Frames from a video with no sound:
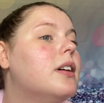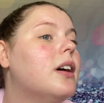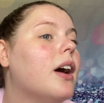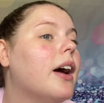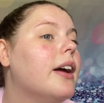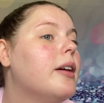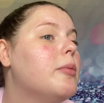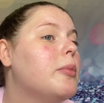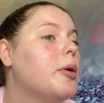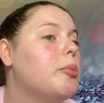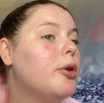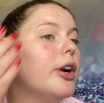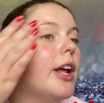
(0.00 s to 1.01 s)

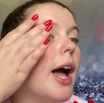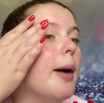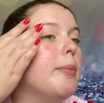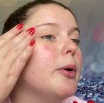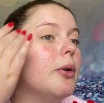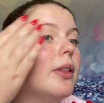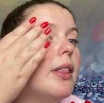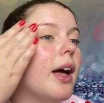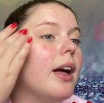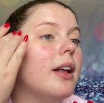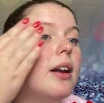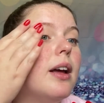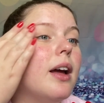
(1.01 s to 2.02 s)
I'm pretty happy with
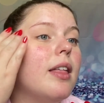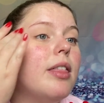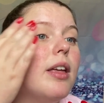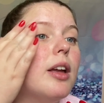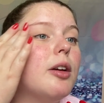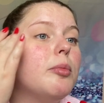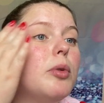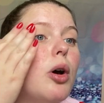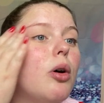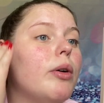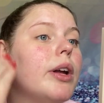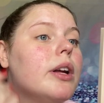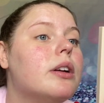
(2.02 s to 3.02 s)
that. I think I'm
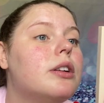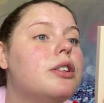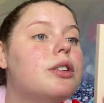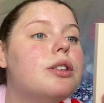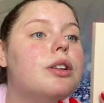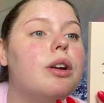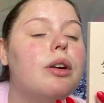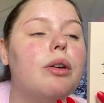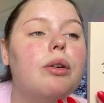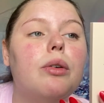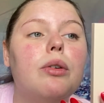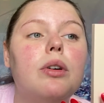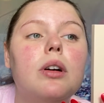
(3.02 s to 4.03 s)
going
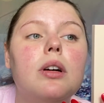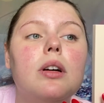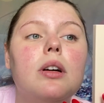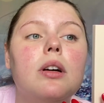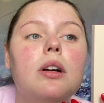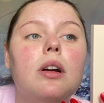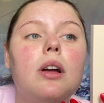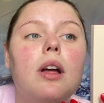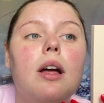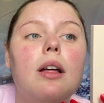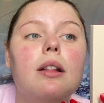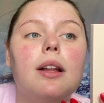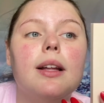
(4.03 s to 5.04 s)
to
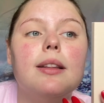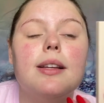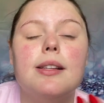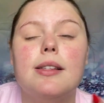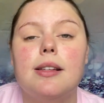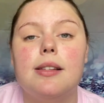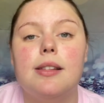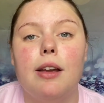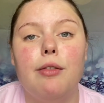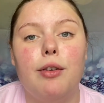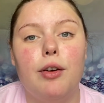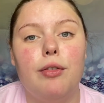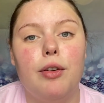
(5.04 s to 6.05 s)
let this sit
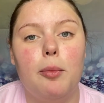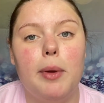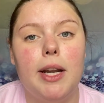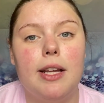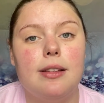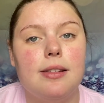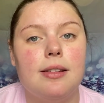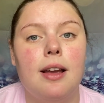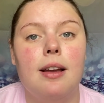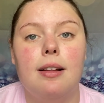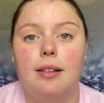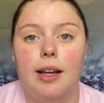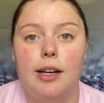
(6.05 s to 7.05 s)
for a few minutes,
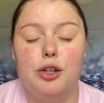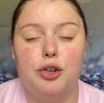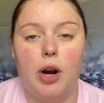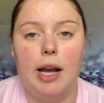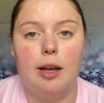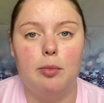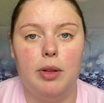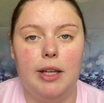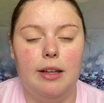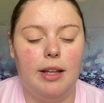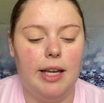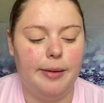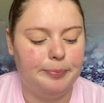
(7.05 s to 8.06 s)
let it dry
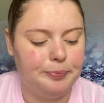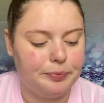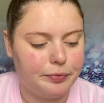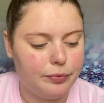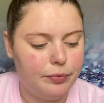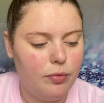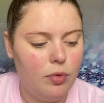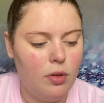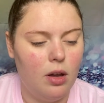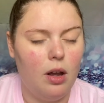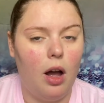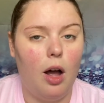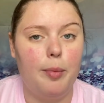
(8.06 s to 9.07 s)
completely.
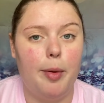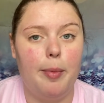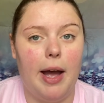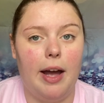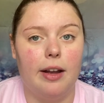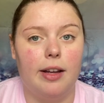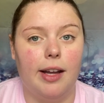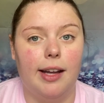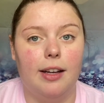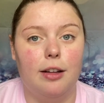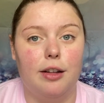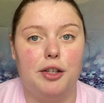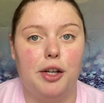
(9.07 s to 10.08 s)
I'll be back
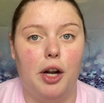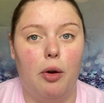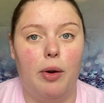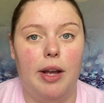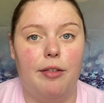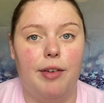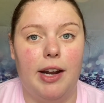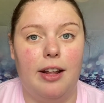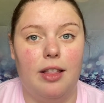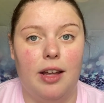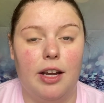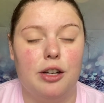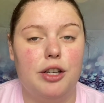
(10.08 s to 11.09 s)
and let you know if
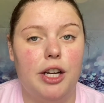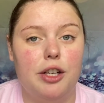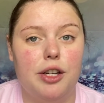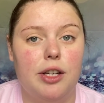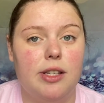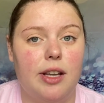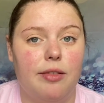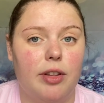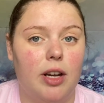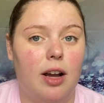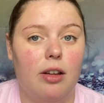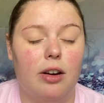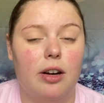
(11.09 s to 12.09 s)
anything changes, if the
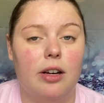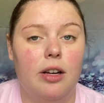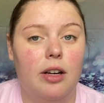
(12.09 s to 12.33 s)
color